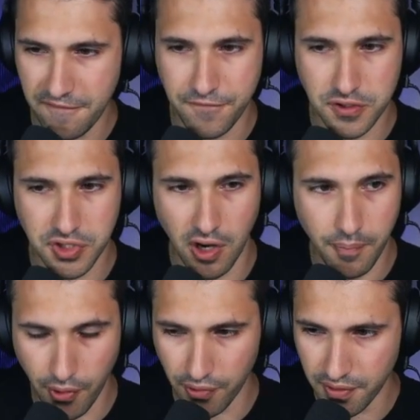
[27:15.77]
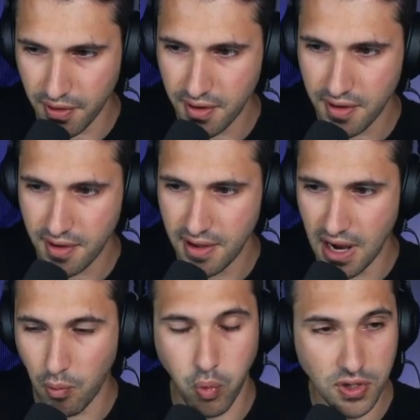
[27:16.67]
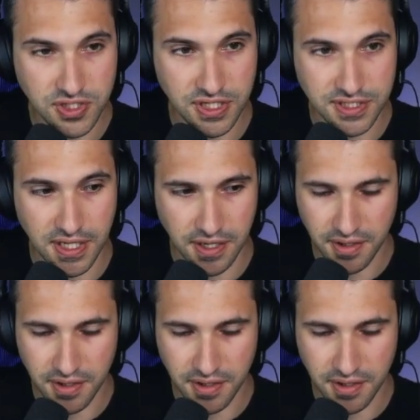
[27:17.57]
foot tall bird at 116.